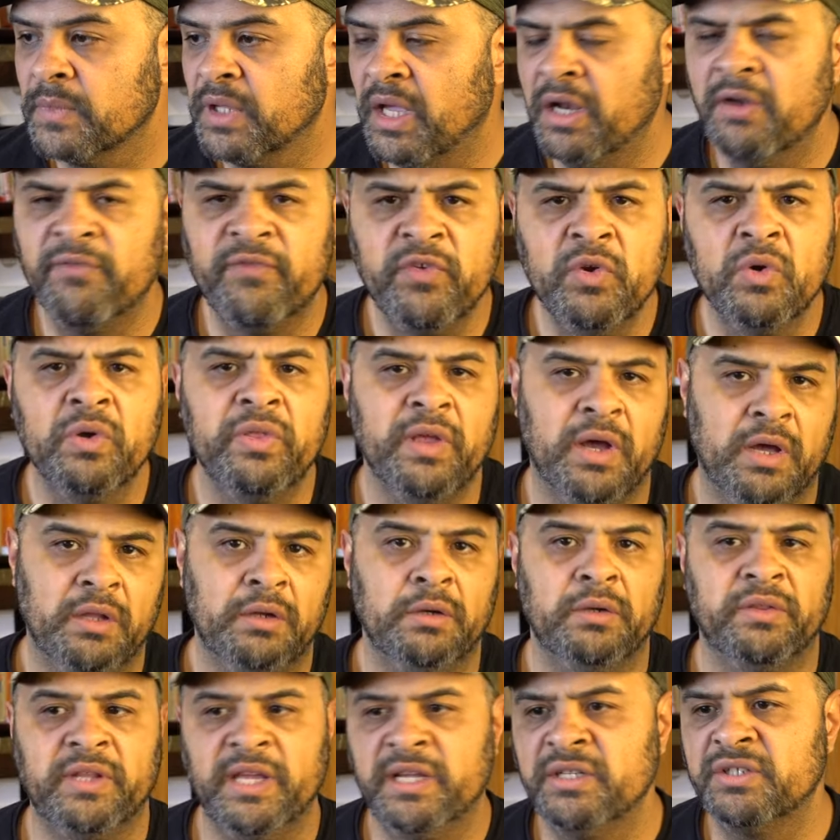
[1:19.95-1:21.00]
and a few of the
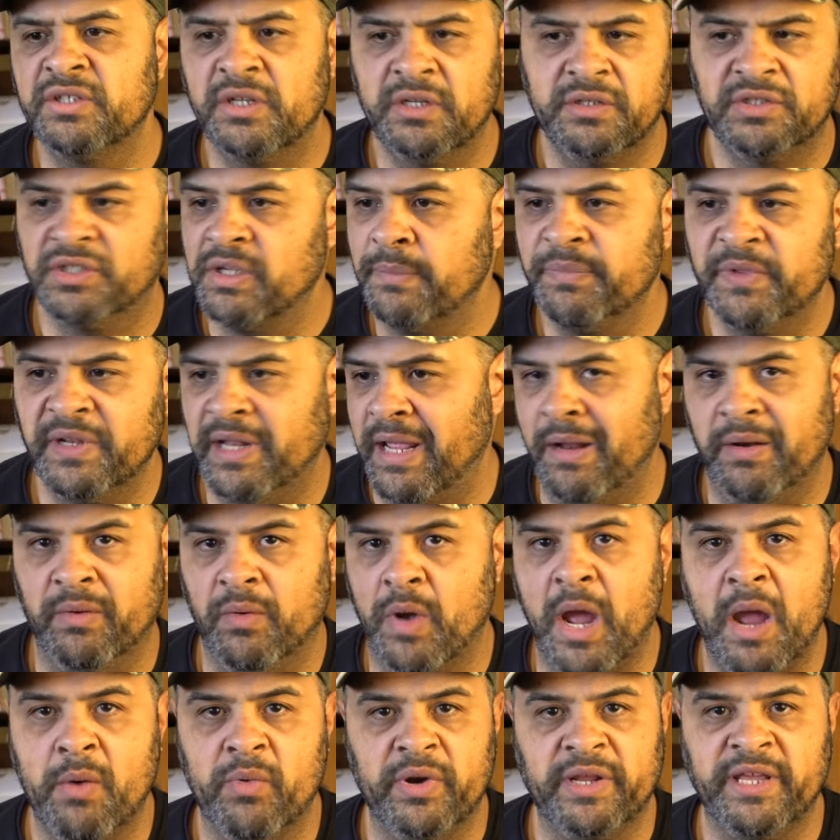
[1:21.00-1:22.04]
other things are something that
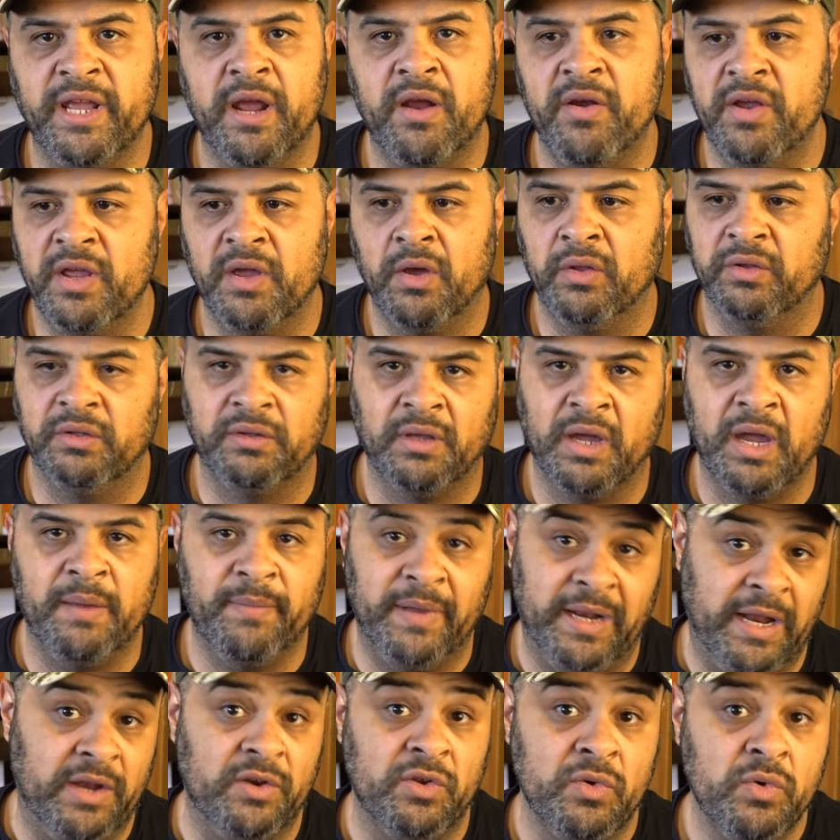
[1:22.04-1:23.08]
I would carry all the time
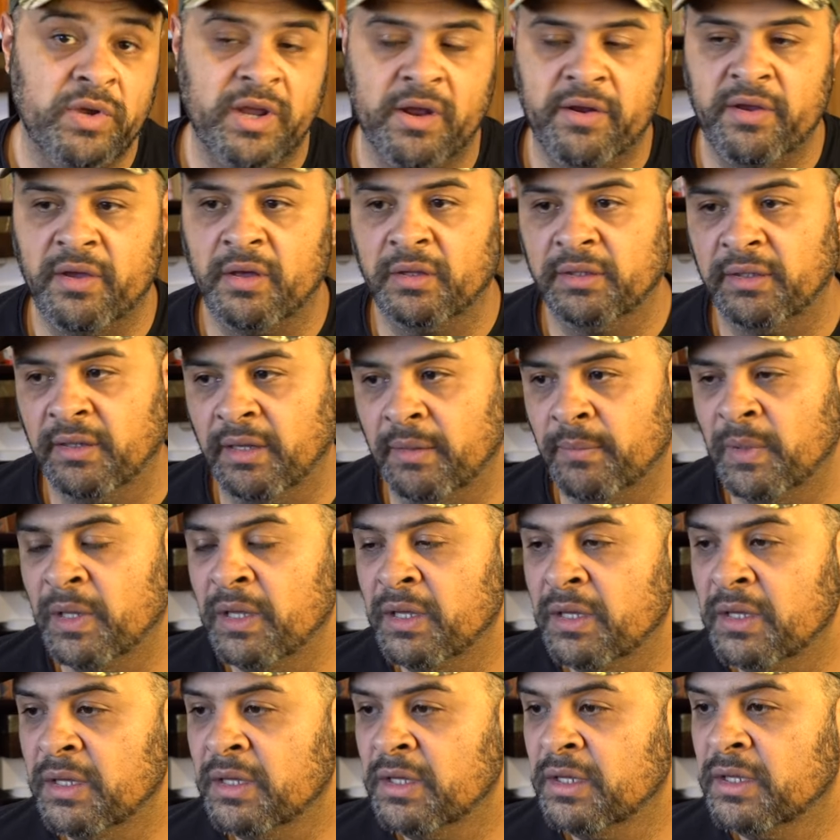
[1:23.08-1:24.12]
and I do carry all the time.
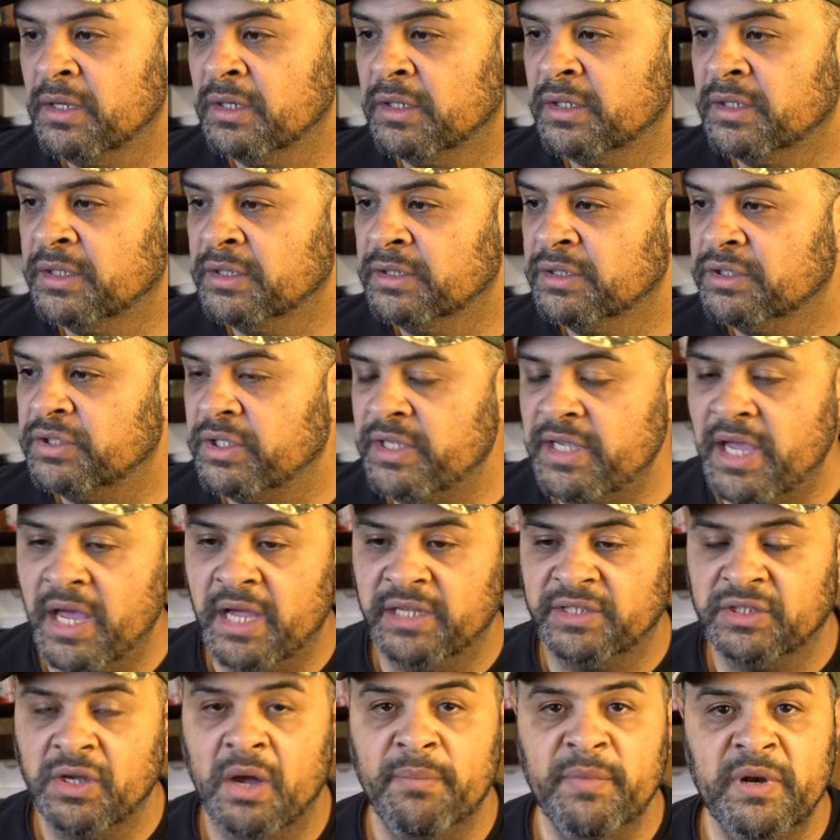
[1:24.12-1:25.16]
So
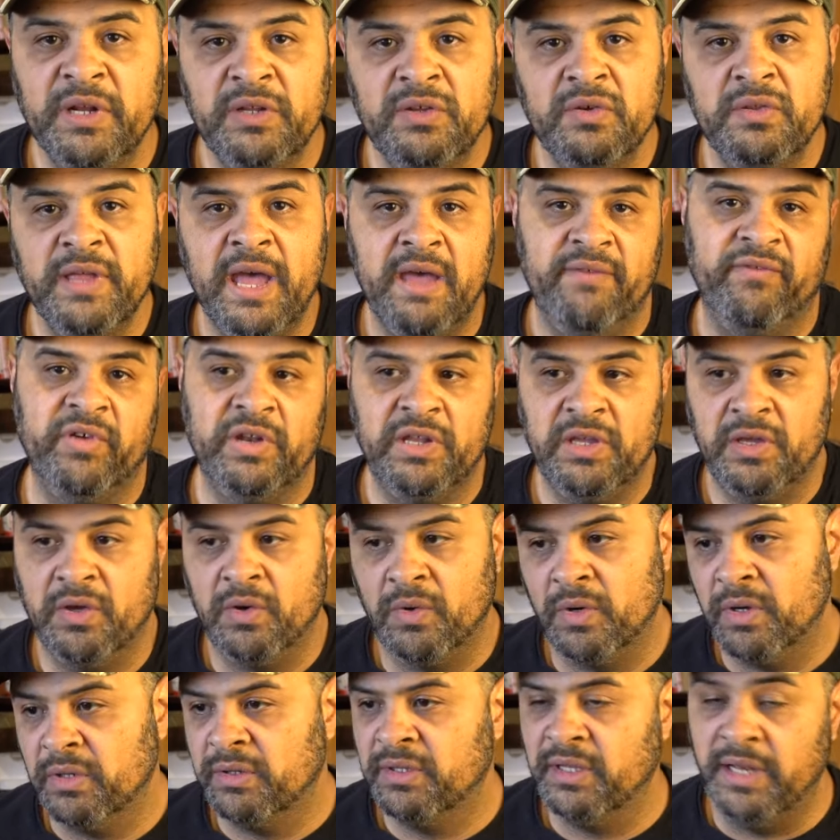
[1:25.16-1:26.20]
yeah, so I'm going to do that
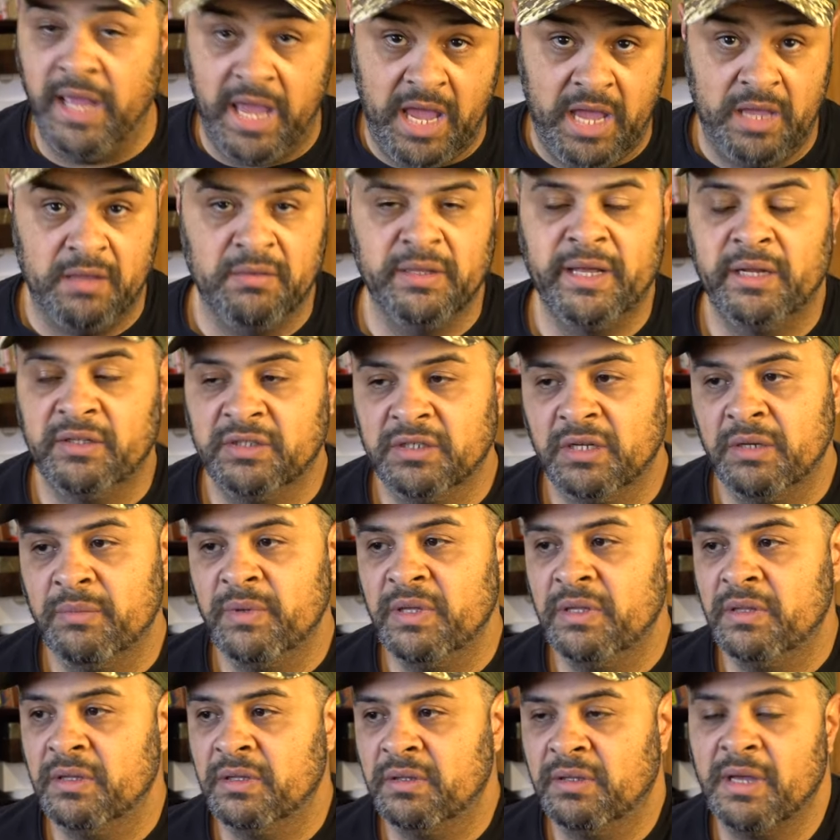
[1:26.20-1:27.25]
video today. That's going to
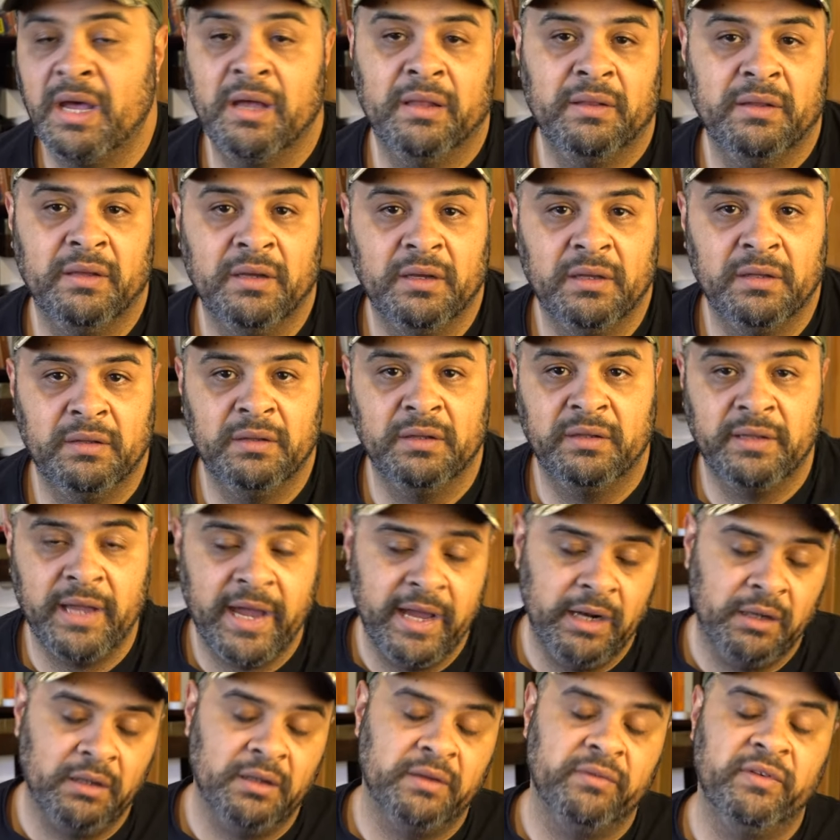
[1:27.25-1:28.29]
be the, the, the,
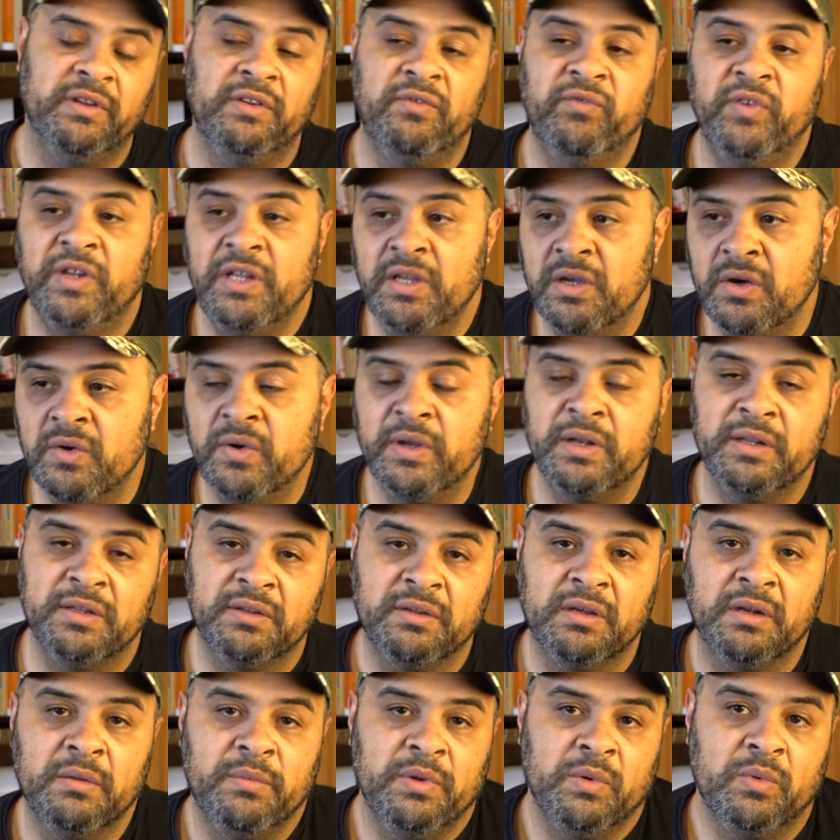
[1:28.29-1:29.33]
title of this video and
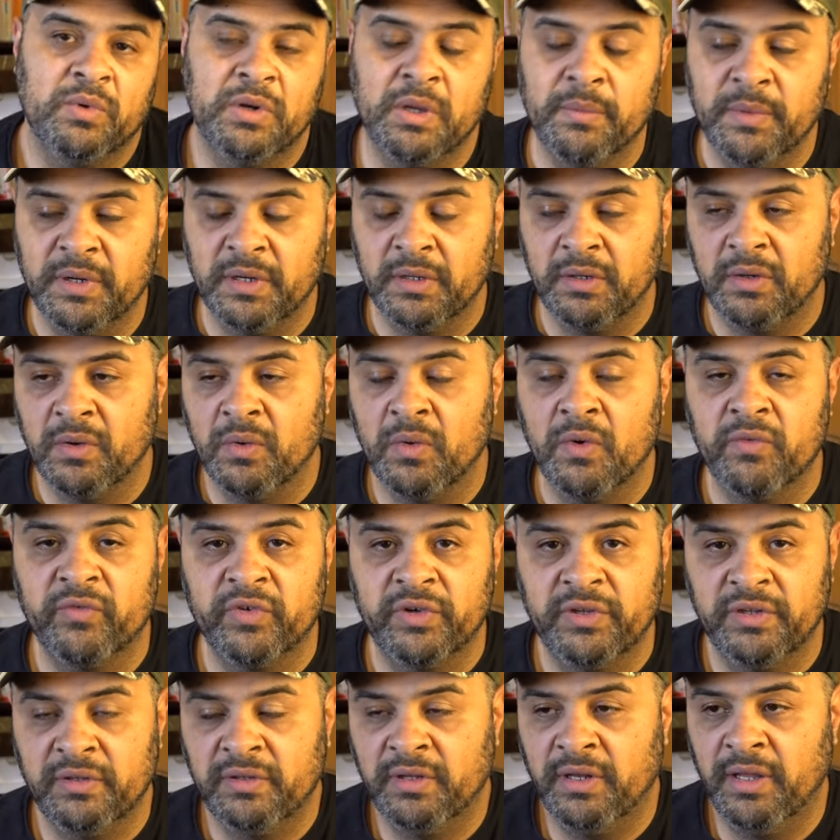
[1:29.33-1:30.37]
it's going to be what I'm going to go
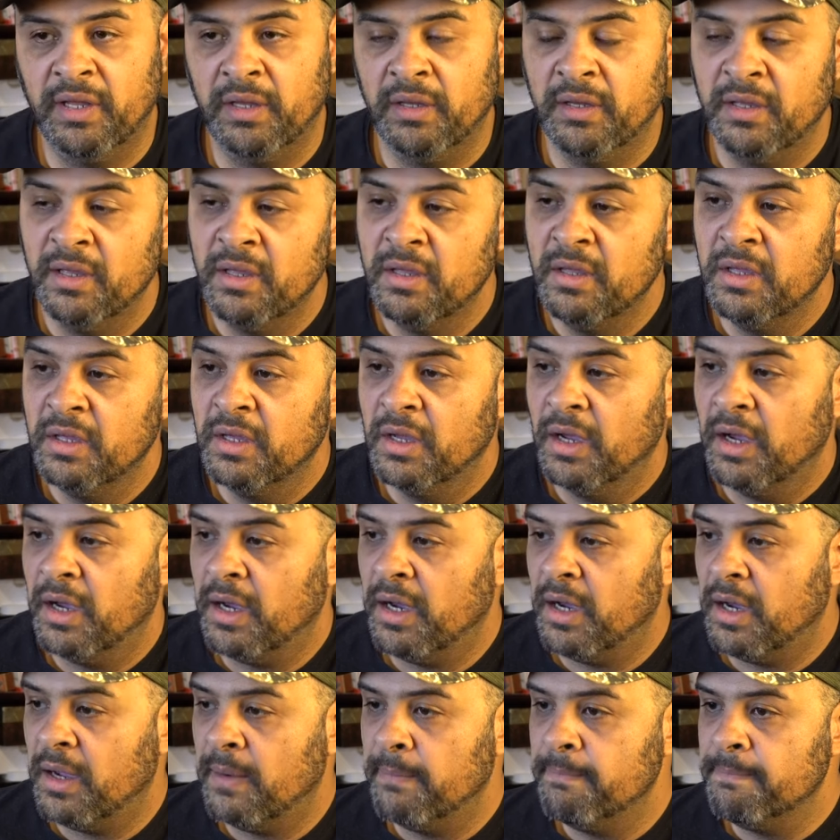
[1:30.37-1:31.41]
over today.
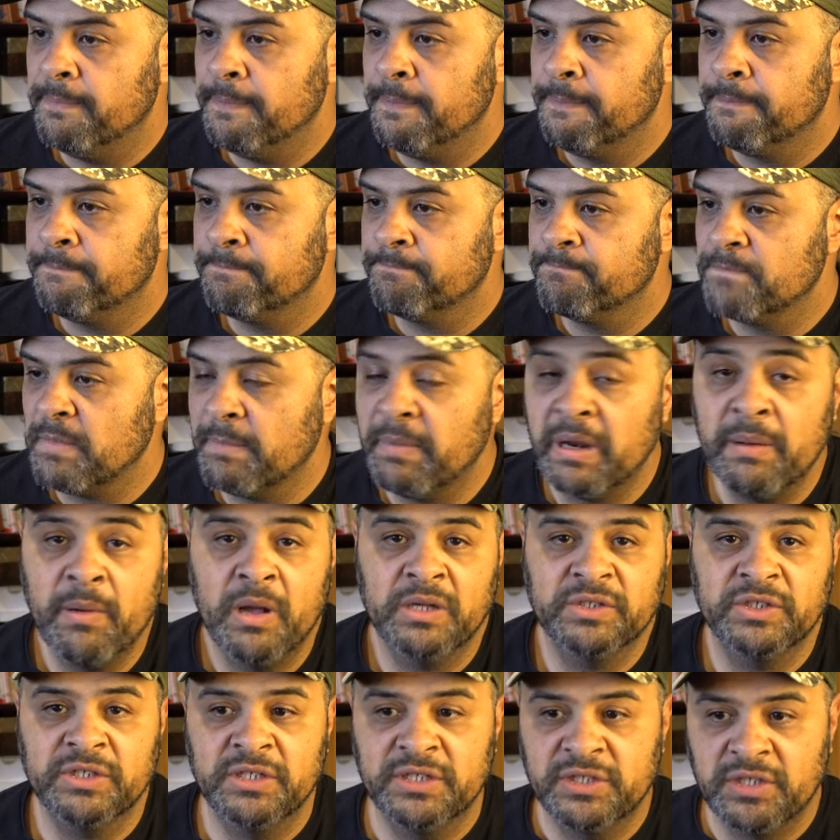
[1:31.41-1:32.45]
Um, but I'm
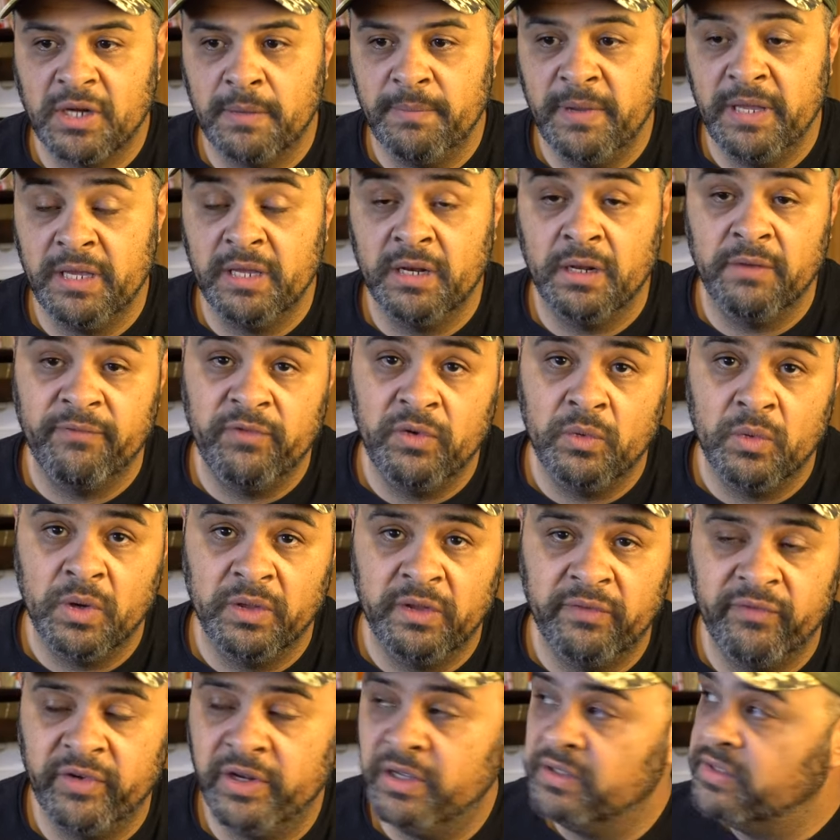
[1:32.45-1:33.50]
also going to start making a few
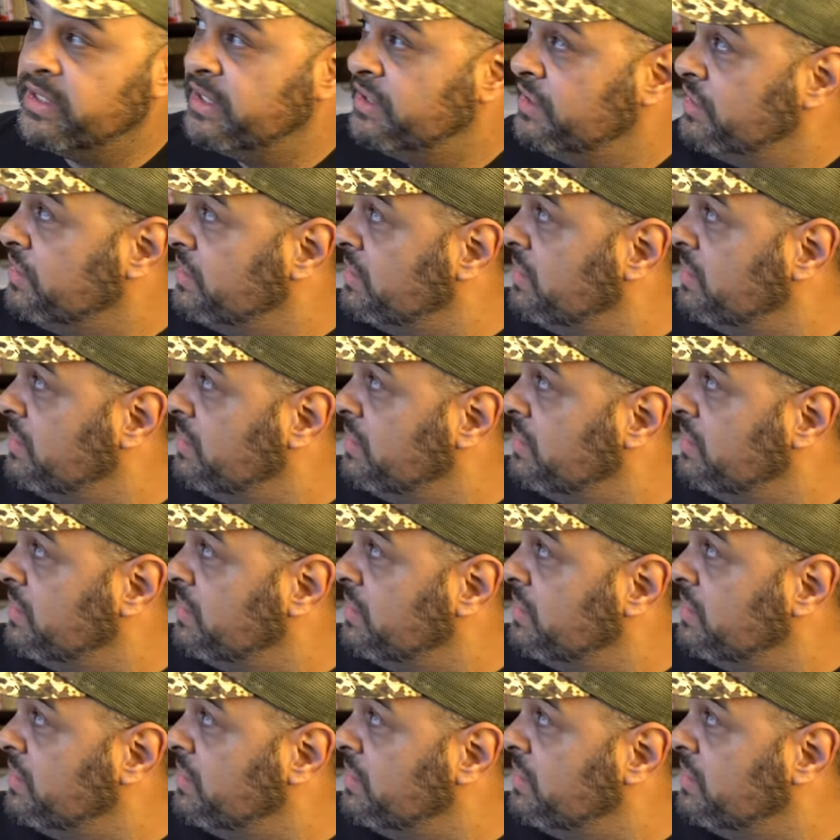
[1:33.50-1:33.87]
other videos. As you